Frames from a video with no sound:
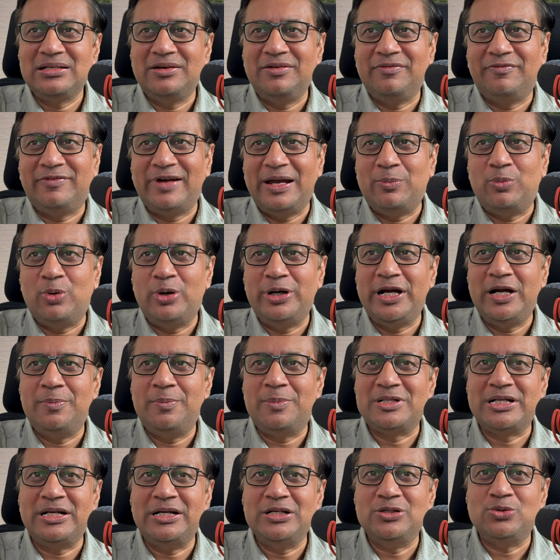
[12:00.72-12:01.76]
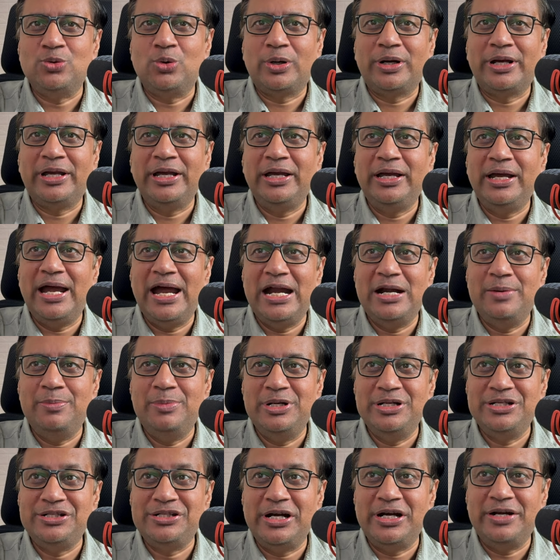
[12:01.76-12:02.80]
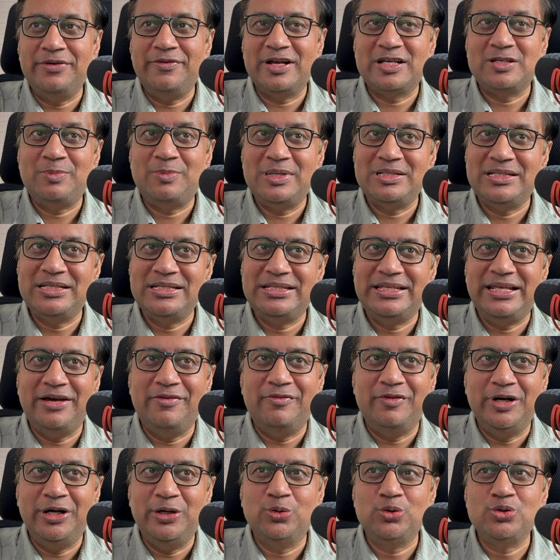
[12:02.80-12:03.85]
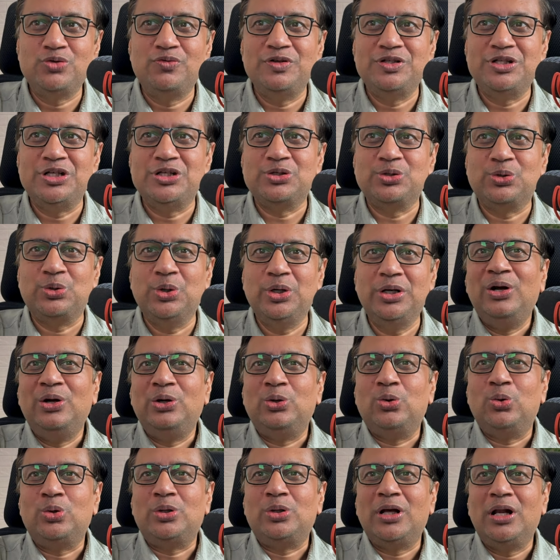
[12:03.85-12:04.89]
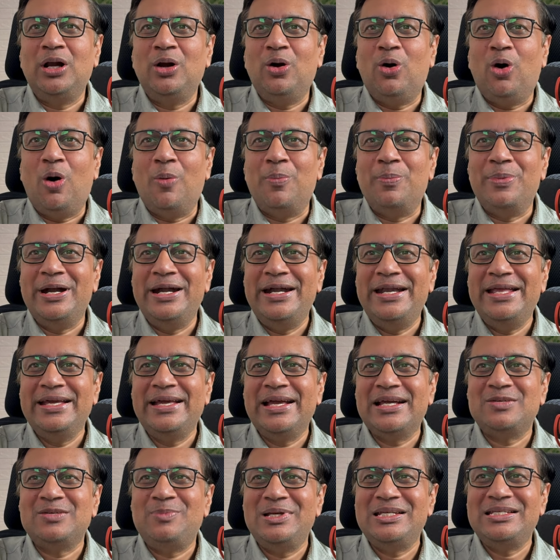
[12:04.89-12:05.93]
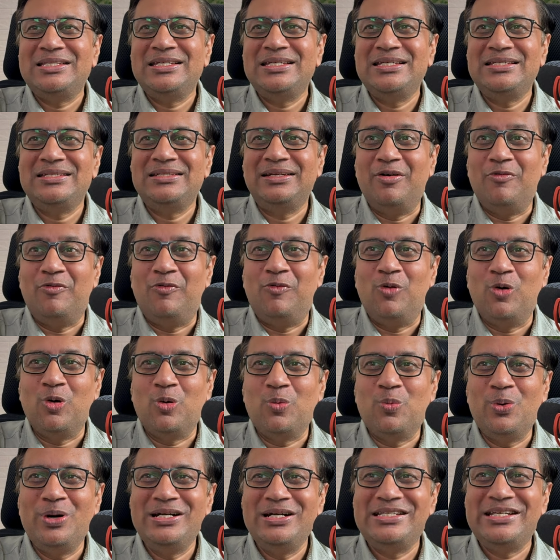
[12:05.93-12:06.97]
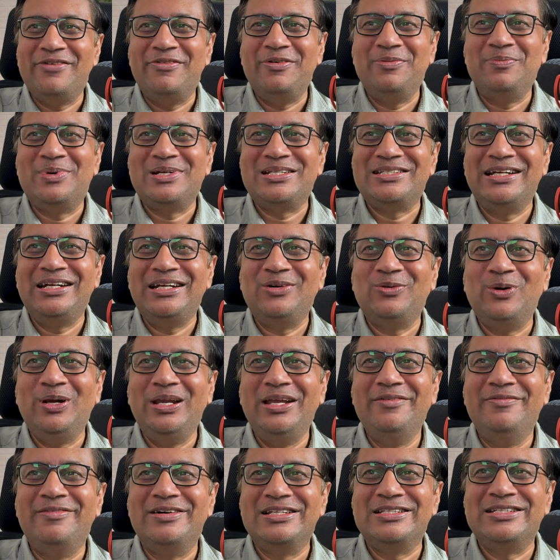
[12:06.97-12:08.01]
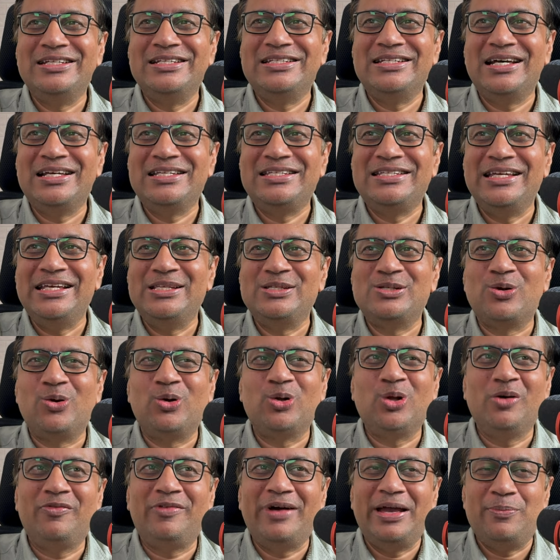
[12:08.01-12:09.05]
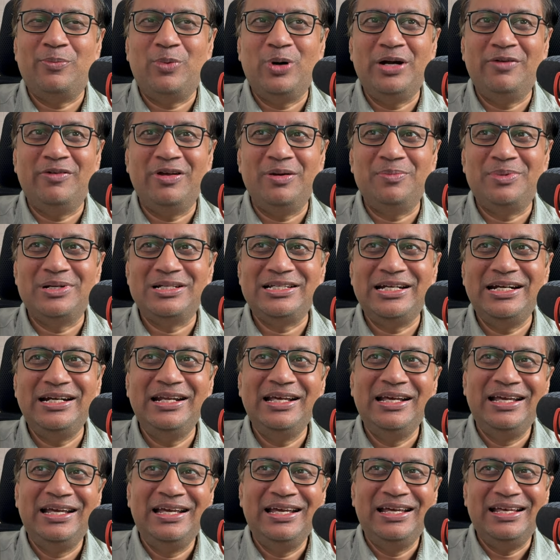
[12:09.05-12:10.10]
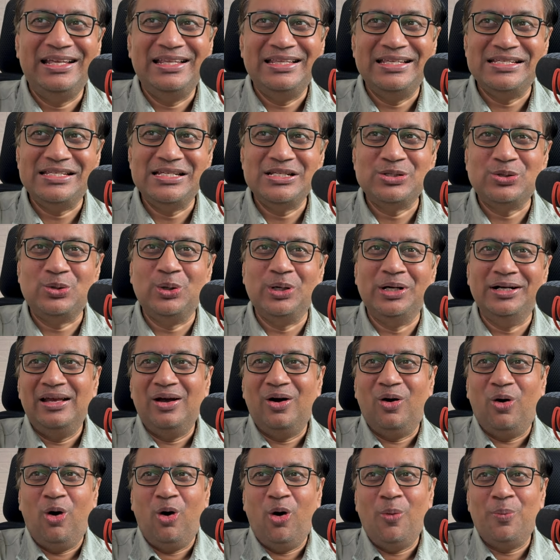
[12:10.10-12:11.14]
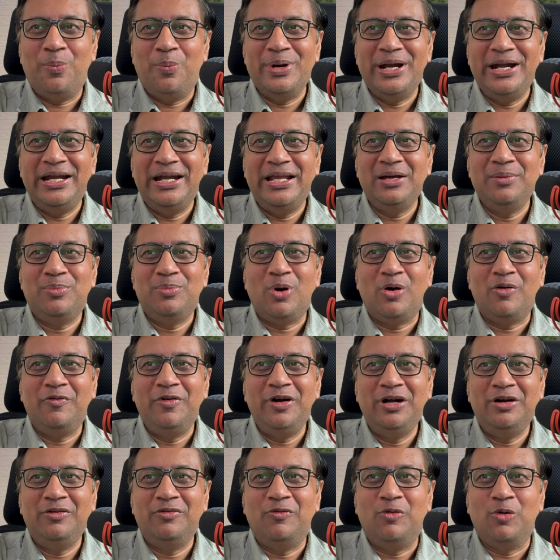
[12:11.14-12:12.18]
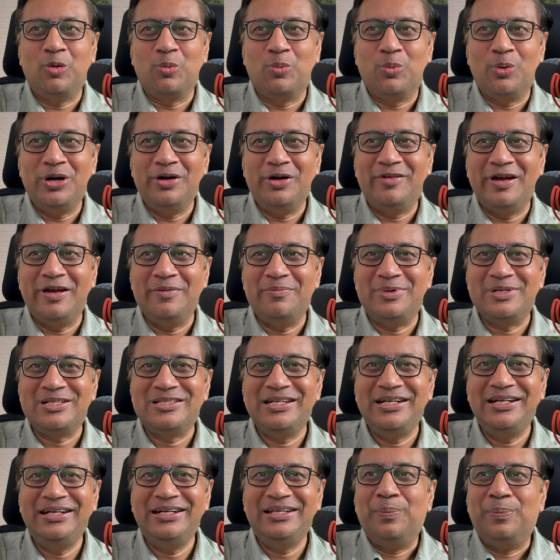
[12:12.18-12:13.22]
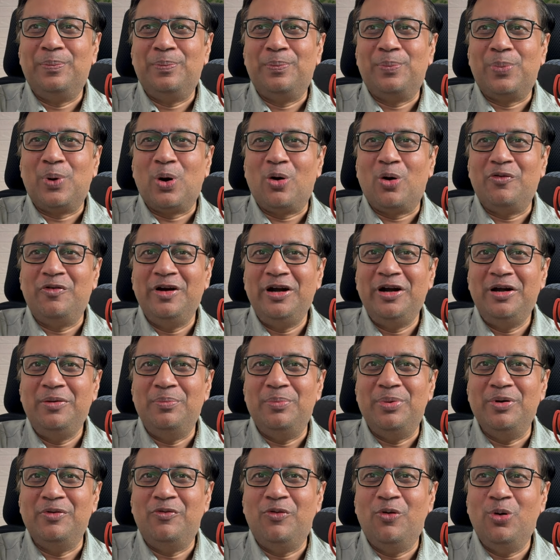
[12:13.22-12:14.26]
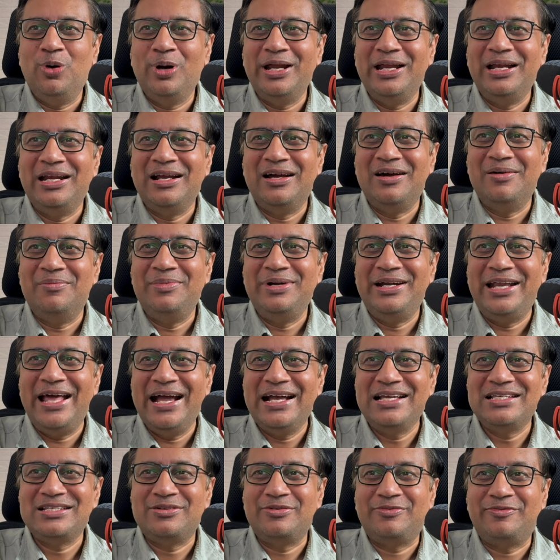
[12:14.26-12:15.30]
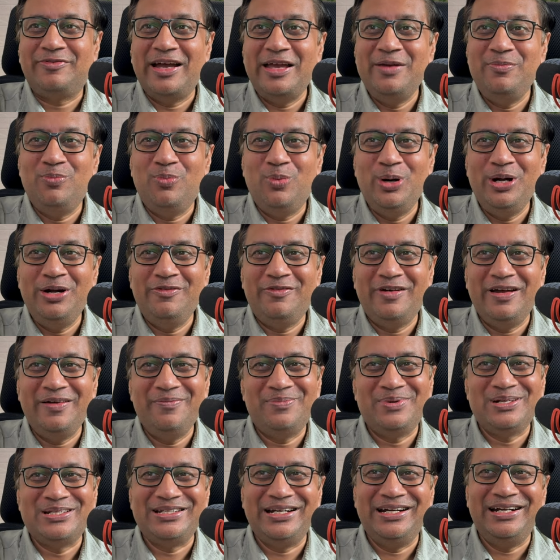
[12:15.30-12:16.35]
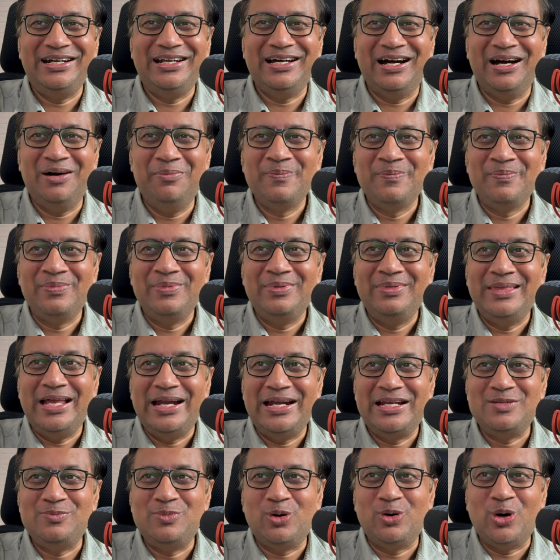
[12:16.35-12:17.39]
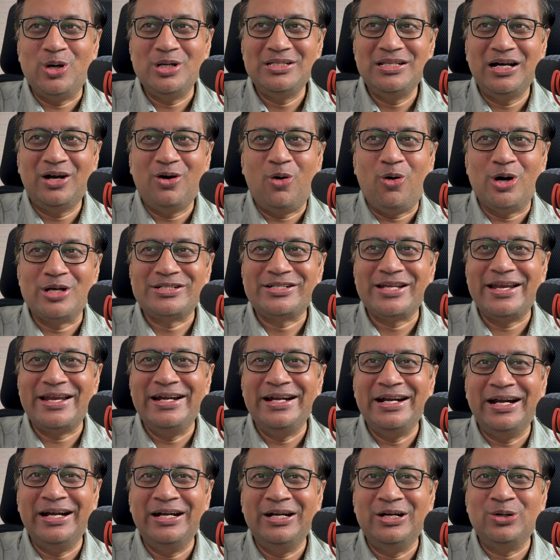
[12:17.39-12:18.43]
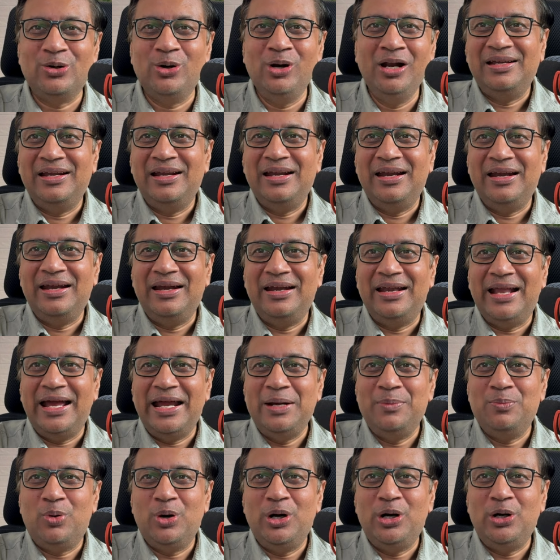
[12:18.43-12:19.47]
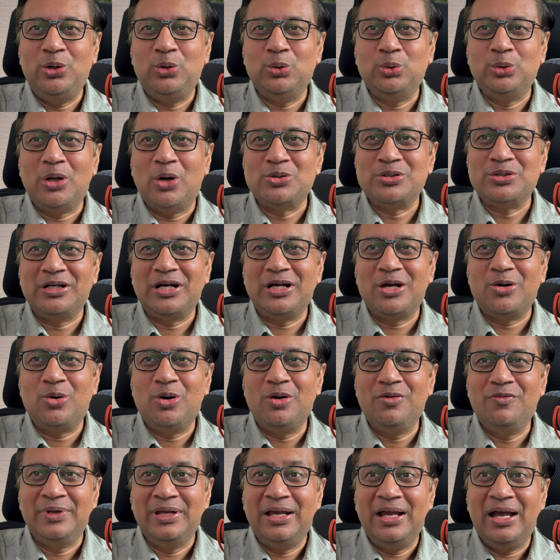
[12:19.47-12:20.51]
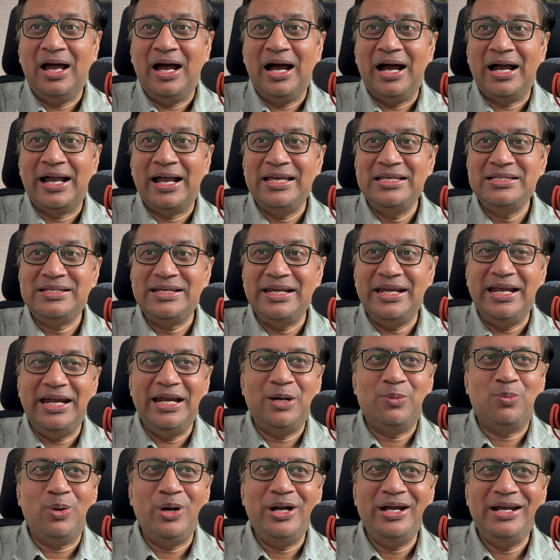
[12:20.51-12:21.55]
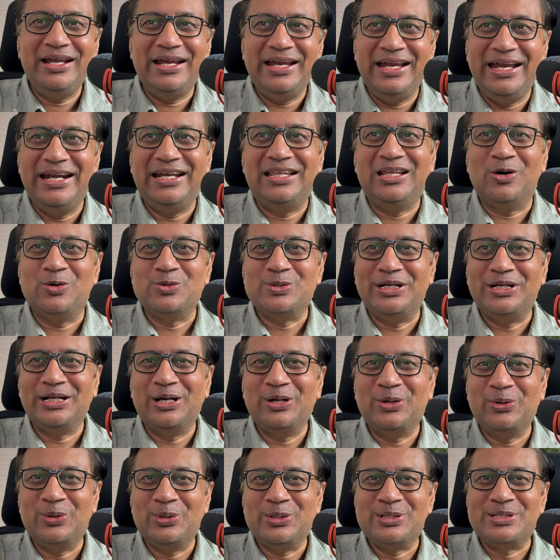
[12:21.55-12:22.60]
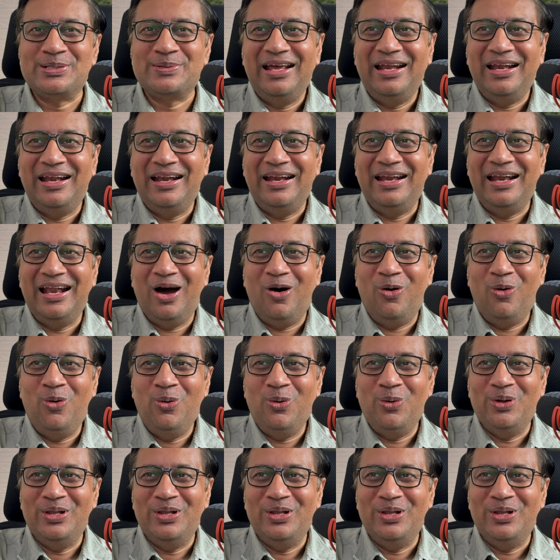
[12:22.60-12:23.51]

5.8% is okay. Administrative expenses, they have reduced, which is good. Total operating expenses 4.7% only versus a sales growth of 5.1%. This is good. Operating profit 4.5%. Profit before income tax 5.5% up. That is because the costs are in control, 9.2 thousand crore against 8.8 thousand crores. Now,